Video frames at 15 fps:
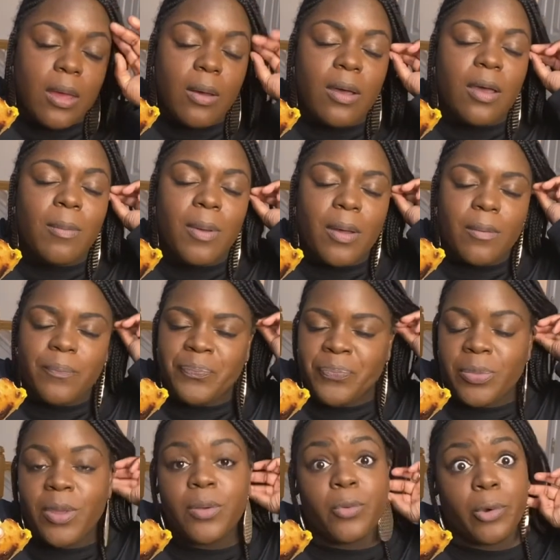about
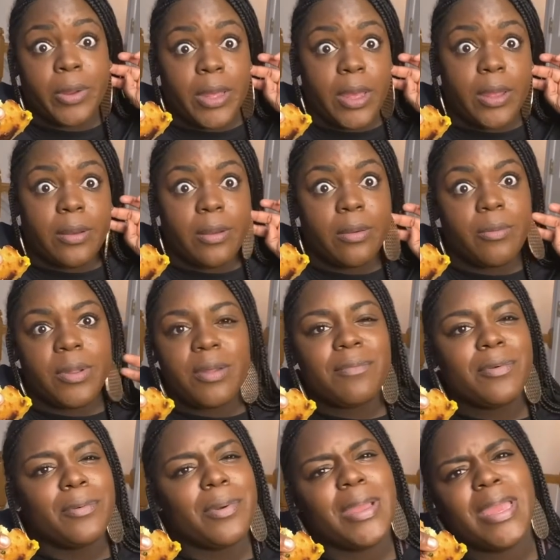organic, whatever
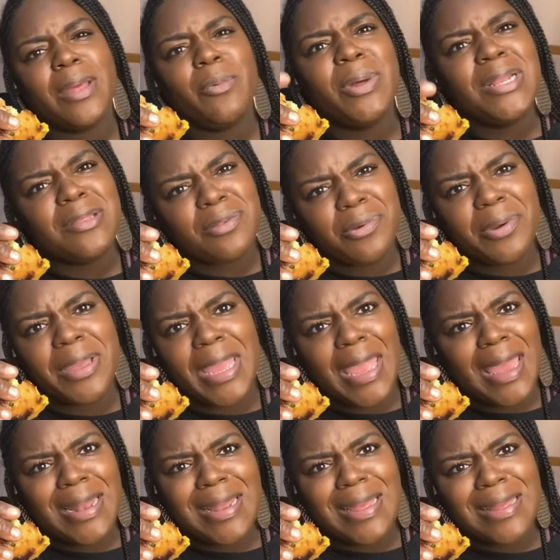an organic, what is an
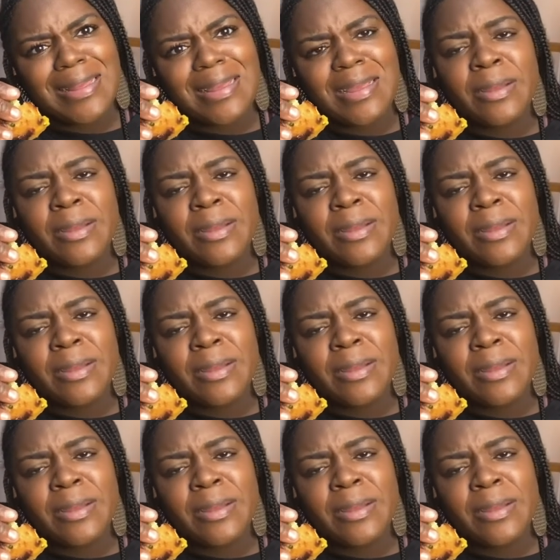organic?